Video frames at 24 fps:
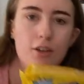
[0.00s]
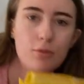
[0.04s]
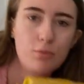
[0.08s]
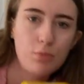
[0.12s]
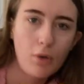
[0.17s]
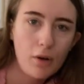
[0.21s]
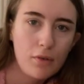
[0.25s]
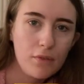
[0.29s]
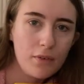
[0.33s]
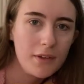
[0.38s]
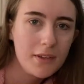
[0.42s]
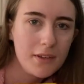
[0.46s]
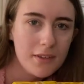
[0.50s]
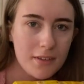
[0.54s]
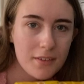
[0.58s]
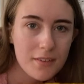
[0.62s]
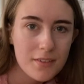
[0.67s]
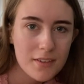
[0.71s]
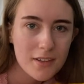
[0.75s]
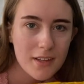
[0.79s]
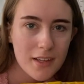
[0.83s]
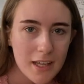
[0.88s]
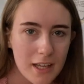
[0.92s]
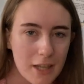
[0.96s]

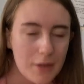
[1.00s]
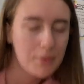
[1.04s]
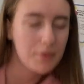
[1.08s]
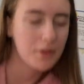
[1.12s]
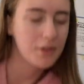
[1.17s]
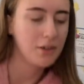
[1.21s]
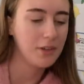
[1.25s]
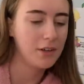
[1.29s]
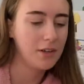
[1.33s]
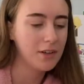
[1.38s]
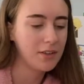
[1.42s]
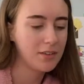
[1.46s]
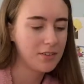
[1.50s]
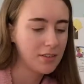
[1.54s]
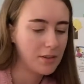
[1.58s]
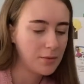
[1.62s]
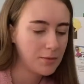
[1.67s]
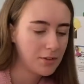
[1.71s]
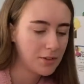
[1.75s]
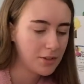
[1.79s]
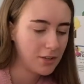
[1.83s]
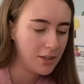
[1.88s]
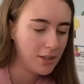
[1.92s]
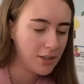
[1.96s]
Waffles, here we go. So I'm
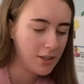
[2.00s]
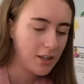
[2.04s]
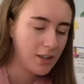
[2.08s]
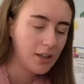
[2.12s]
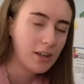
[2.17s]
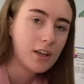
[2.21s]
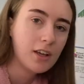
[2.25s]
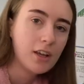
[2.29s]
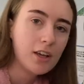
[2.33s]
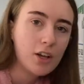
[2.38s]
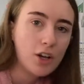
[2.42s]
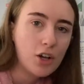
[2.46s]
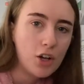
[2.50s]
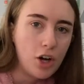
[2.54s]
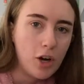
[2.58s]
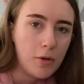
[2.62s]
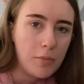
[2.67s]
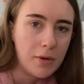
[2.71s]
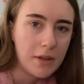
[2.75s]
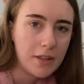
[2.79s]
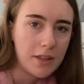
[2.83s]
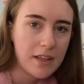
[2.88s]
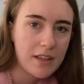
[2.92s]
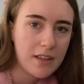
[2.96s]
going to
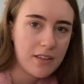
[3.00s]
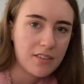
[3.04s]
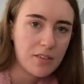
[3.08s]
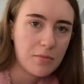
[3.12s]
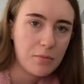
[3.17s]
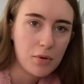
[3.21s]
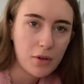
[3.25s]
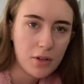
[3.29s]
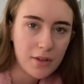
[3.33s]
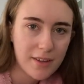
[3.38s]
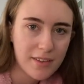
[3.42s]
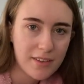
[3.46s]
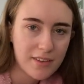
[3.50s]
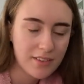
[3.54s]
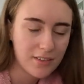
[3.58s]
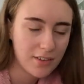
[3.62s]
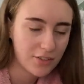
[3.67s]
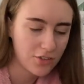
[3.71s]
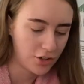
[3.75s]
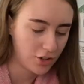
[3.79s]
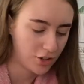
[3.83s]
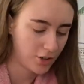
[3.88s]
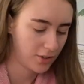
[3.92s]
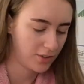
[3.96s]
open these and put these in the
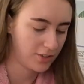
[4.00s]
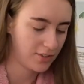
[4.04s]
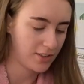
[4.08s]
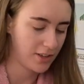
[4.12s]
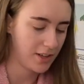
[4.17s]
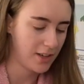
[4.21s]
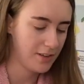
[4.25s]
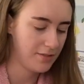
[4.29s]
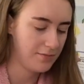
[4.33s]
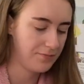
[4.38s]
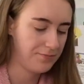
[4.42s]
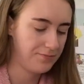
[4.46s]
toaster.